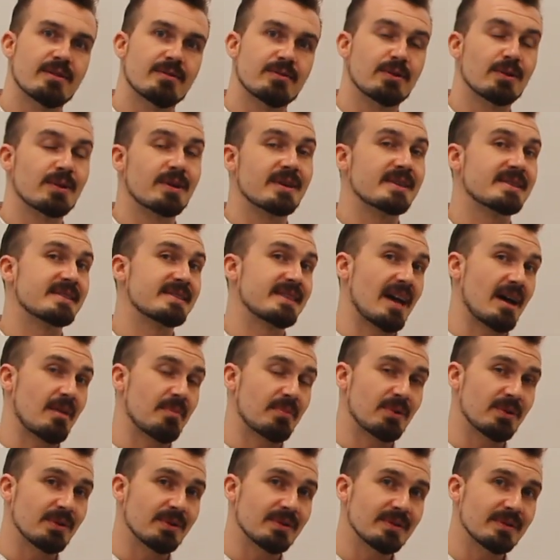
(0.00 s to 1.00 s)
For
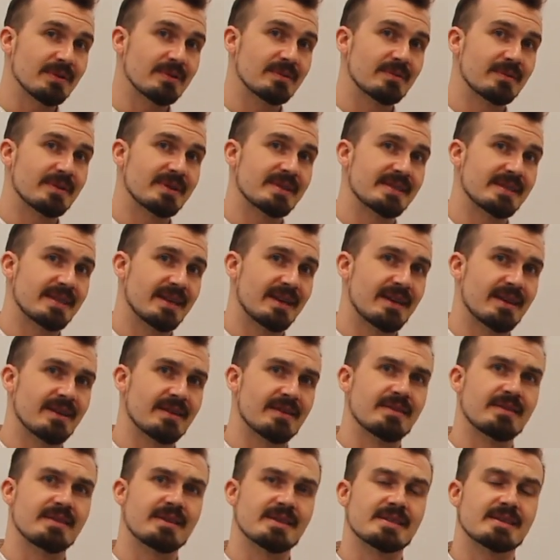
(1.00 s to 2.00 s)
example, we
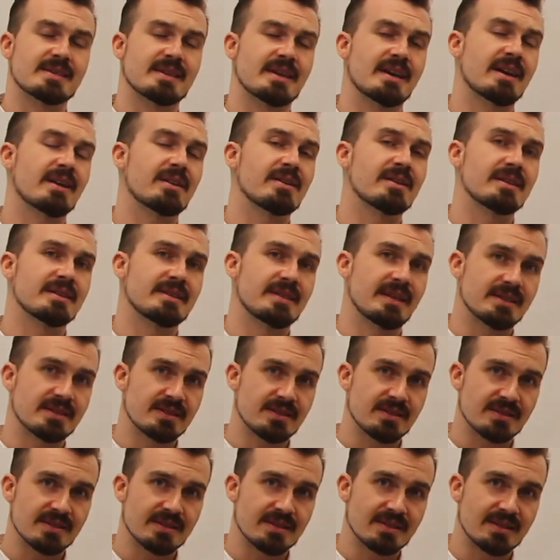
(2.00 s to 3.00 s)
say the Sahara
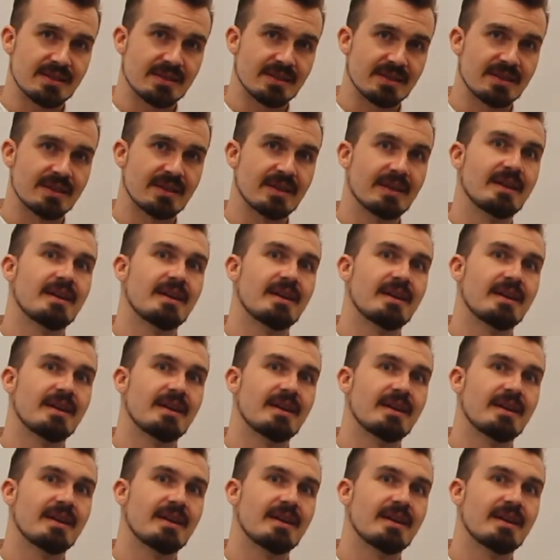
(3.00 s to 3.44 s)
Desert,